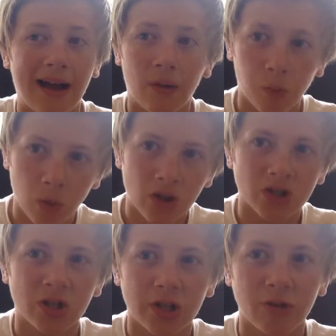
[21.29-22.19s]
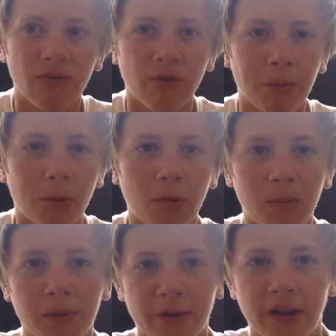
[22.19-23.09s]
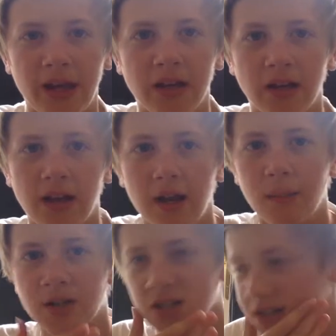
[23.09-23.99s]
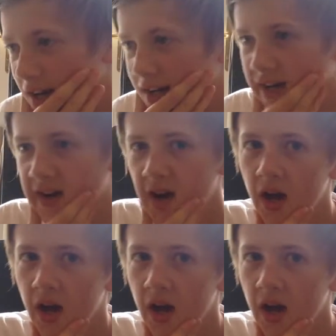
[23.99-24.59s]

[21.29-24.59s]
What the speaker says: I was going to do a football one, but then I decided,